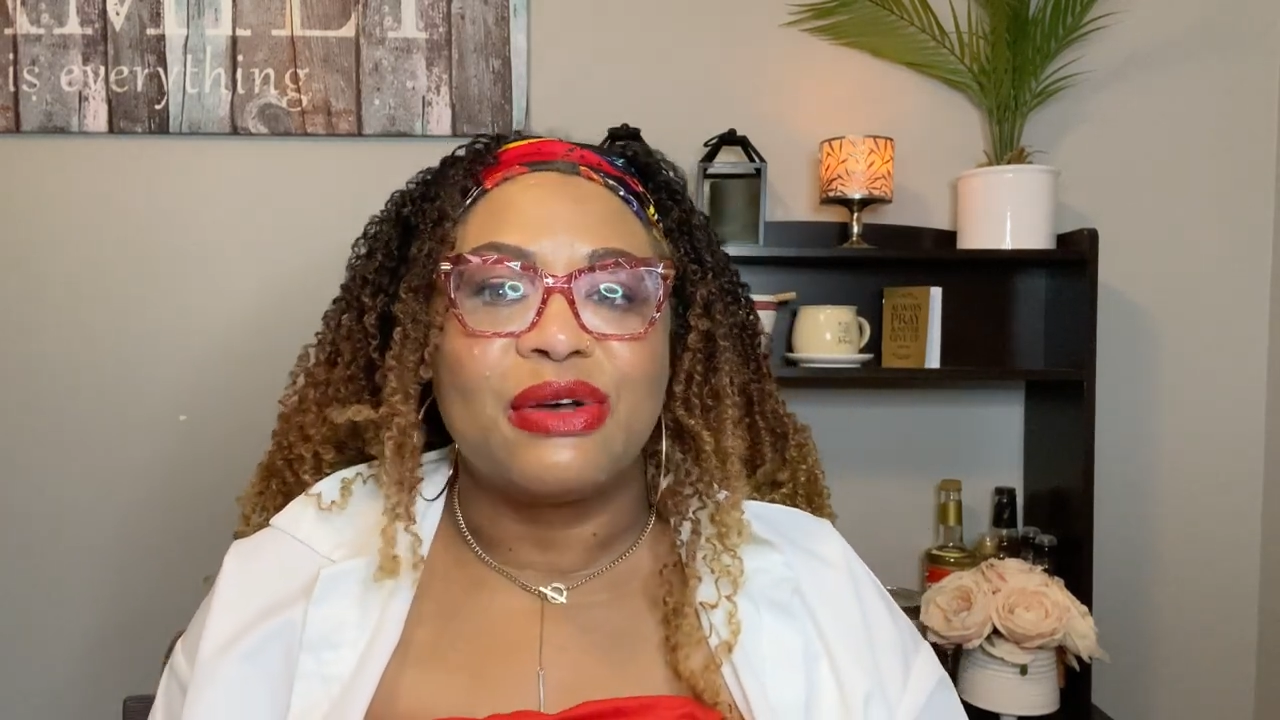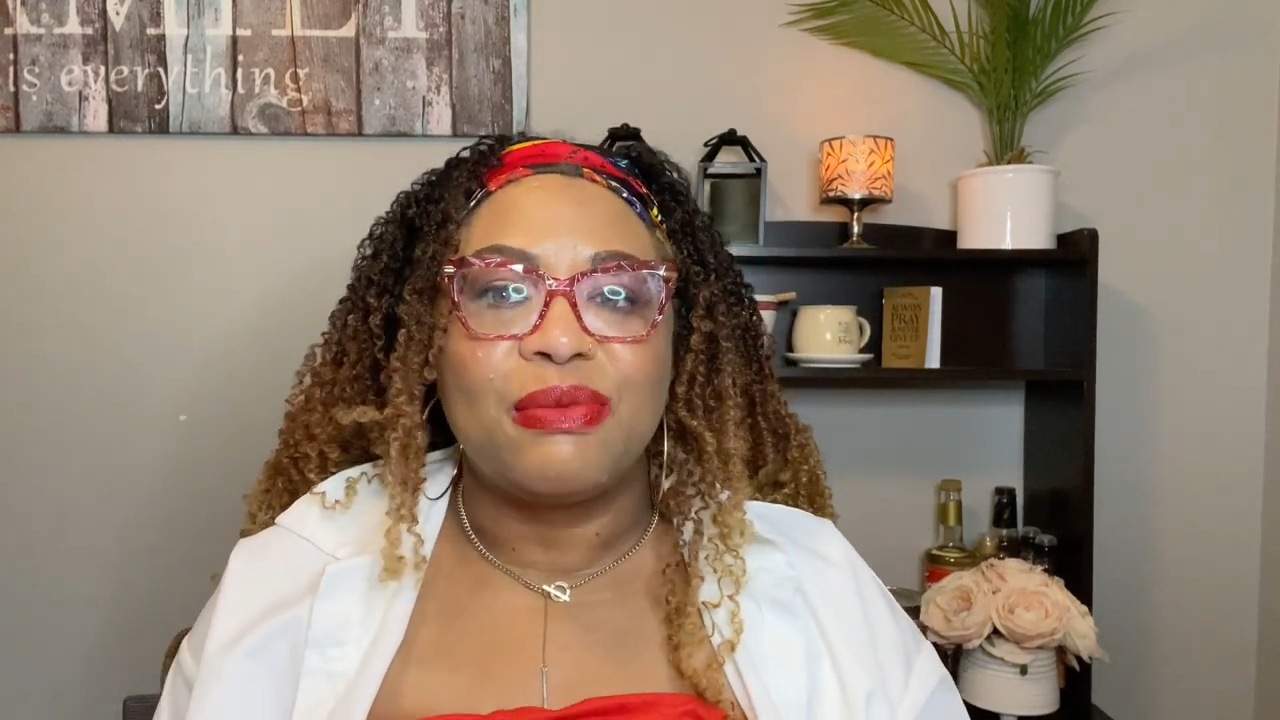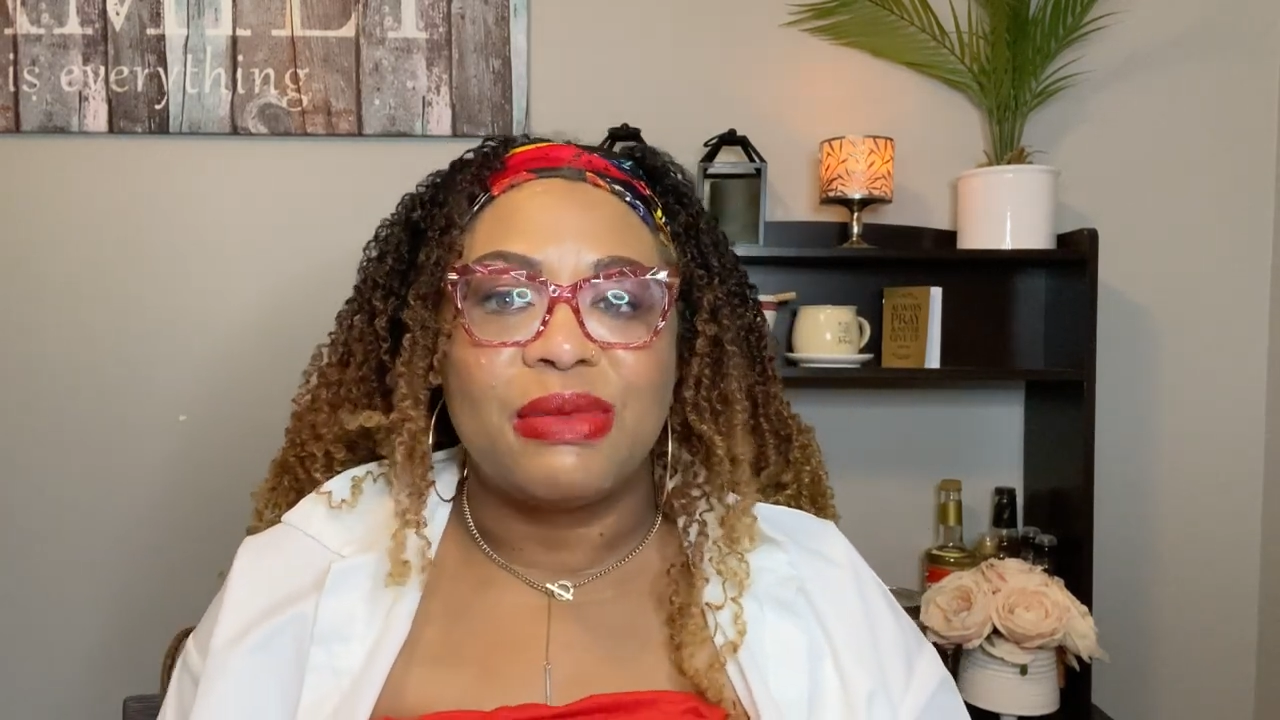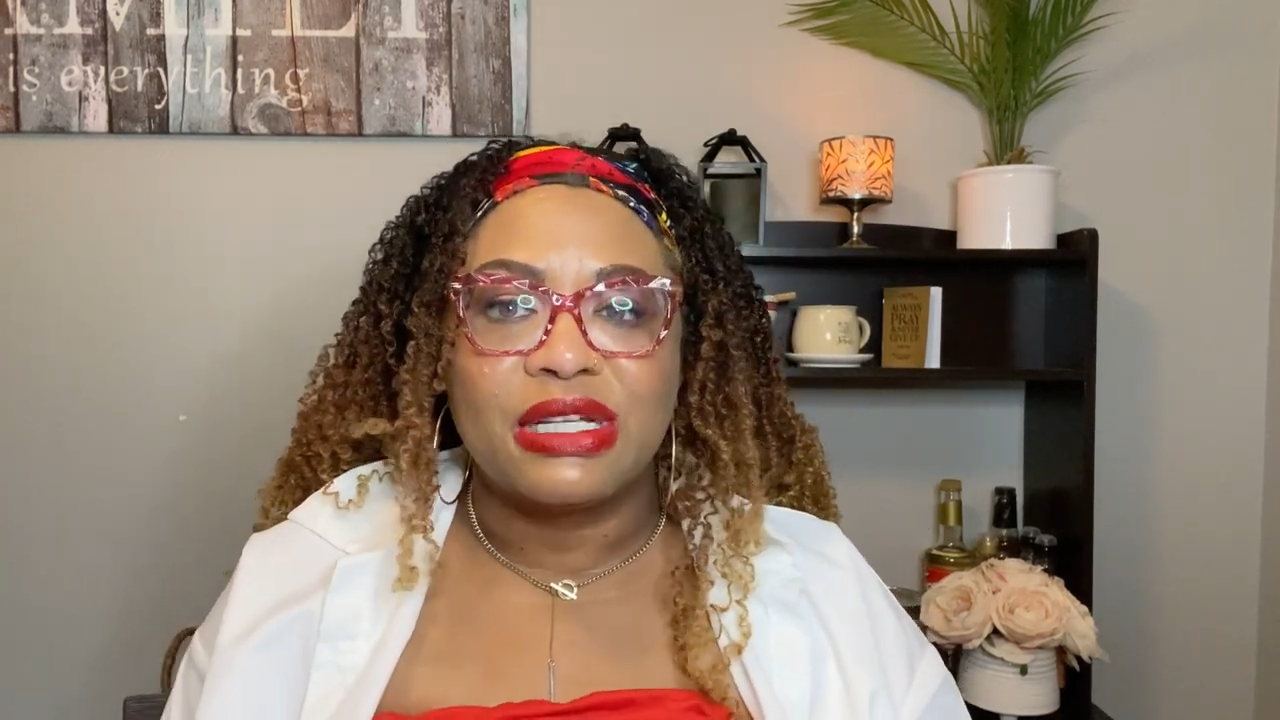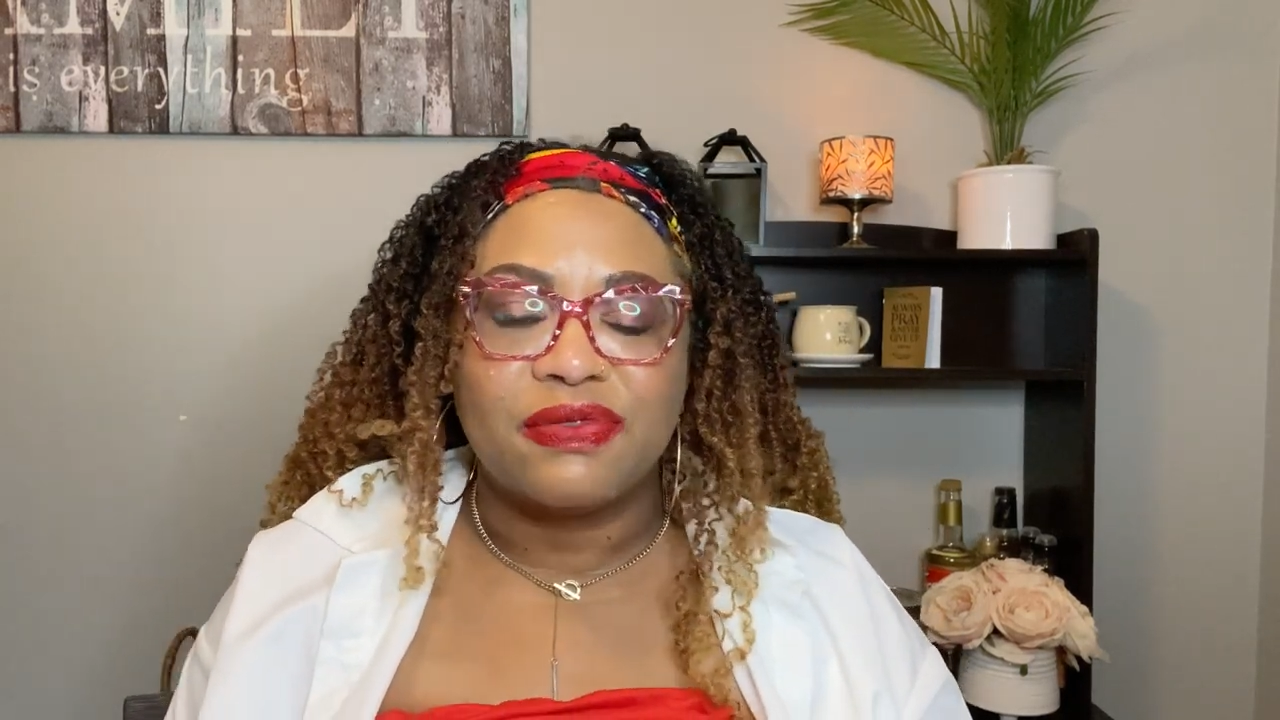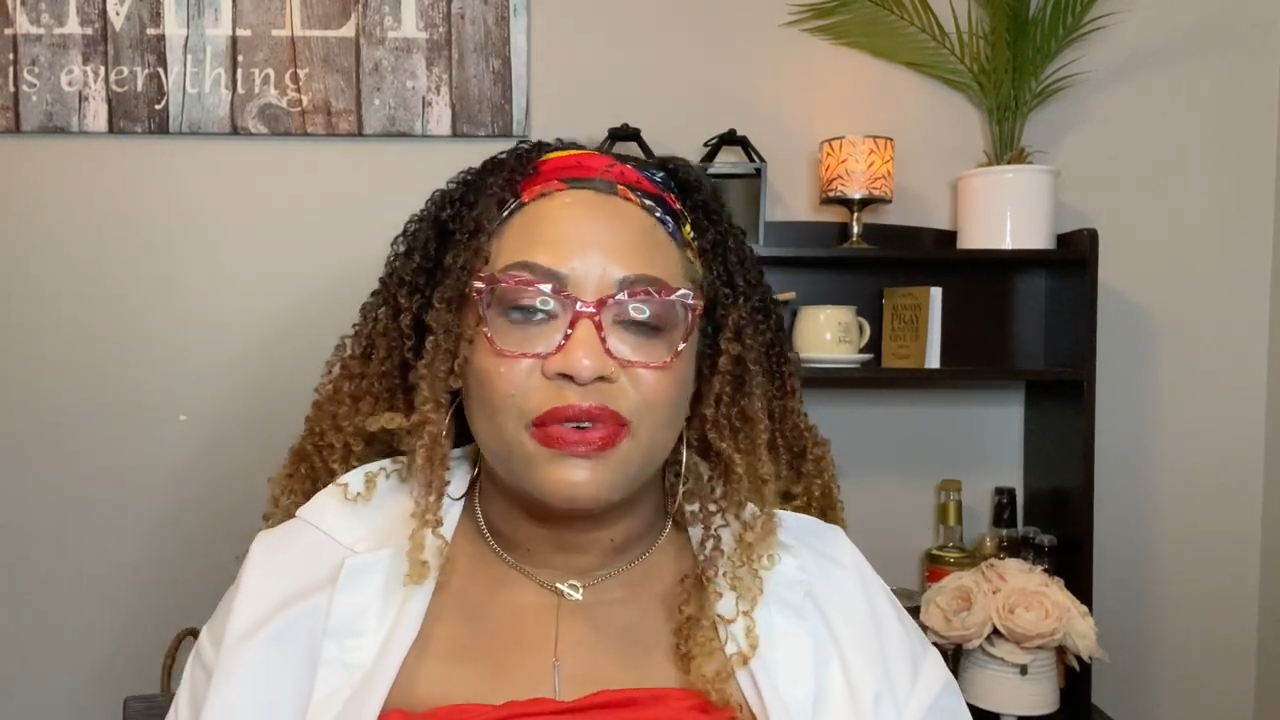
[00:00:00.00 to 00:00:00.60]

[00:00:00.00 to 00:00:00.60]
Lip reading: so much